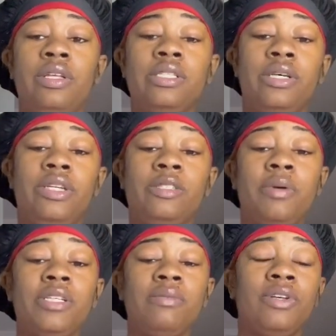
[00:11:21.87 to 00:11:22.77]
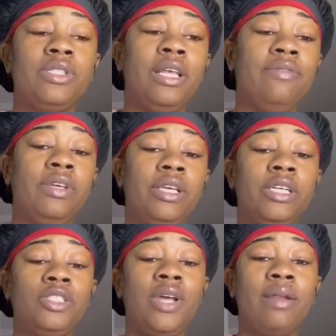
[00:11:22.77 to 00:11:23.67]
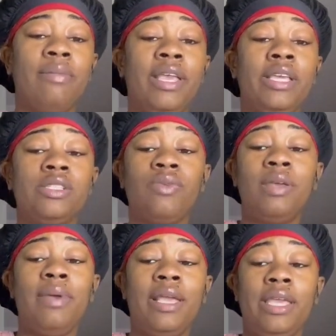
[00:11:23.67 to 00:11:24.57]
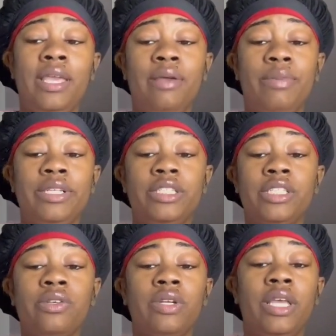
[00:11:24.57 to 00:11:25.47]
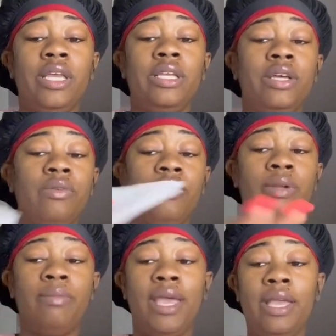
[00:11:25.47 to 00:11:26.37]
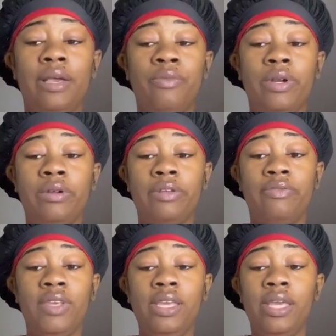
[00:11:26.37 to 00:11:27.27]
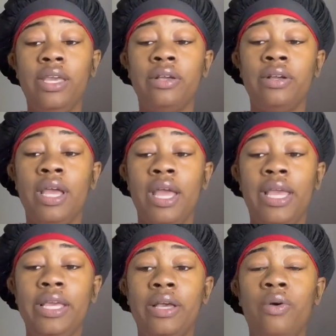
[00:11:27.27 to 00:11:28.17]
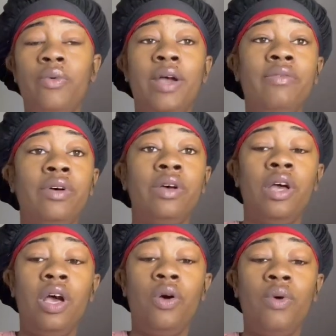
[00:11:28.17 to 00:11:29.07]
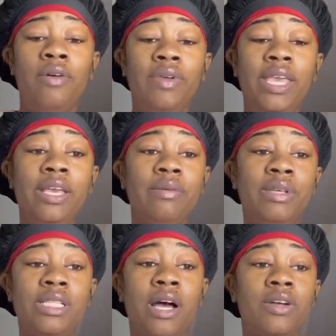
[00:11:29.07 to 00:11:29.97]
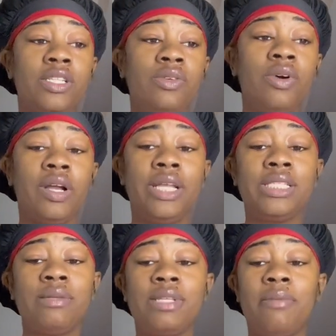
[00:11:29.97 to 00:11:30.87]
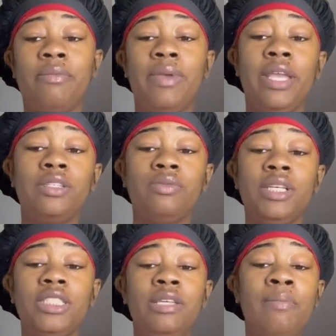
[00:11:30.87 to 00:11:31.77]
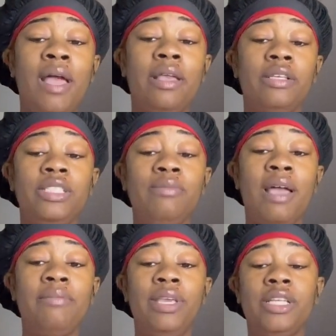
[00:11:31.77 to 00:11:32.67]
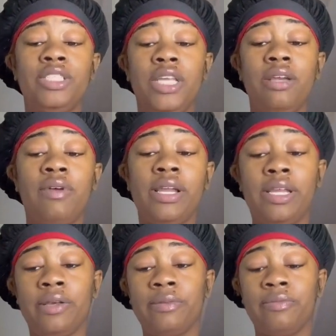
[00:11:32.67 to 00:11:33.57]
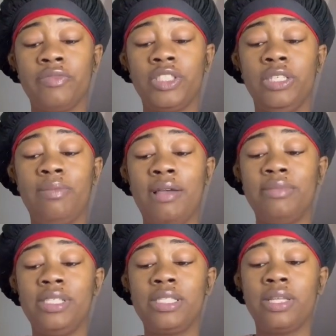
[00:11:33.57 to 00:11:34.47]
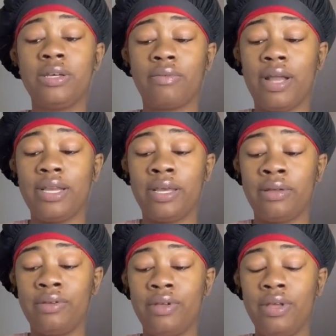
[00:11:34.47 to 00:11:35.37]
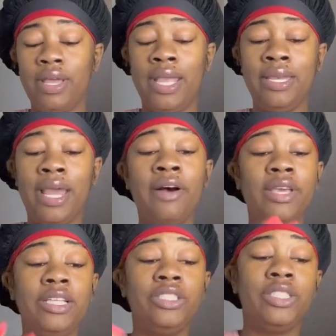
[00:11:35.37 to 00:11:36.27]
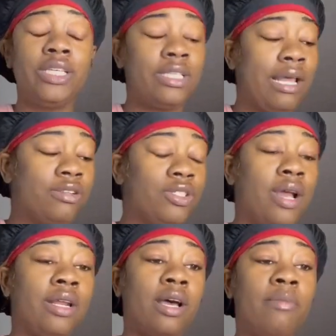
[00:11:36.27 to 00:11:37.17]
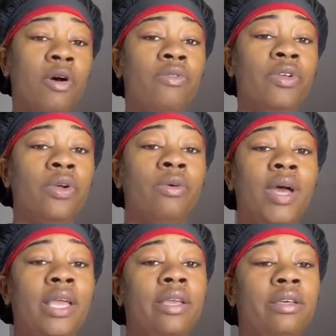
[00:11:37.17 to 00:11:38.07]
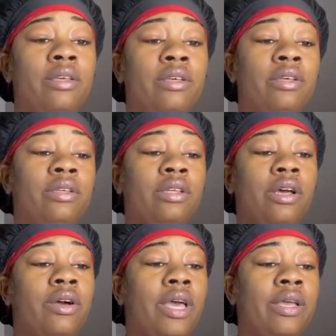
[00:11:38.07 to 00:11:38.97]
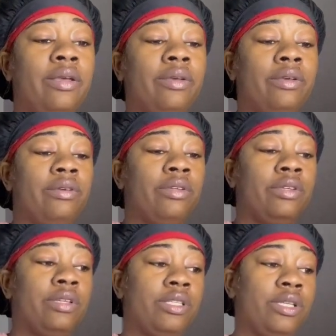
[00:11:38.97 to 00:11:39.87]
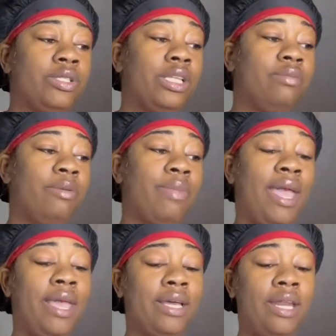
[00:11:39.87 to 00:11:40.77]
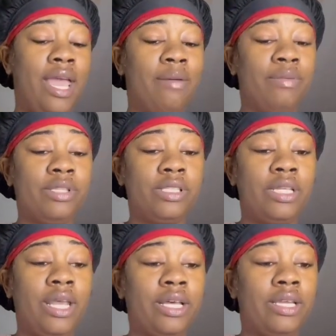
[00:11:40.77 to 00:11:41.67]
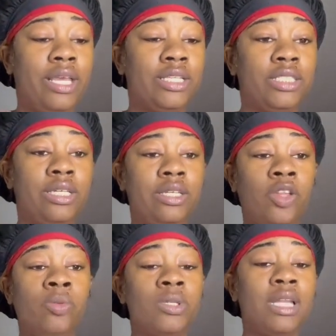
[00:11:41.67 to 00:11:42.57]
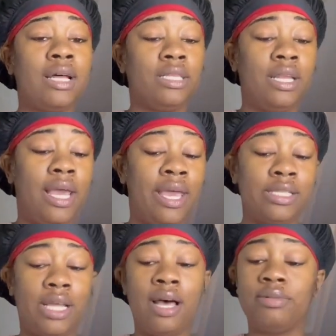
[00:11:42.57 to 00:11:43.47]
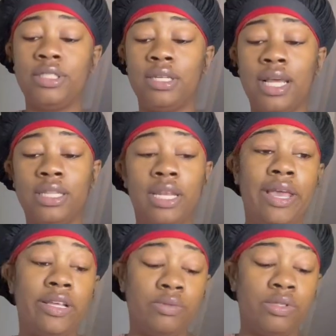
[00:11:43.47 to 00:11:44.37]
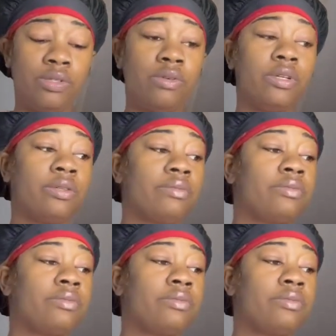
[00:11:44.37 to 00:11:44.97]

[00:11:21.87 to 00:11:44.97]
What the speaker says: So this person most definitely could try to make his way back in, but it's just going to end up with a defeat here. Whoever he could be talking to or in some type of marriage with, she might be in jail right now. She might be stuck right now. And now he's just now trying to come over your way. Okay? So something bad could have happened to that connection. You was like the last option, like the last resort.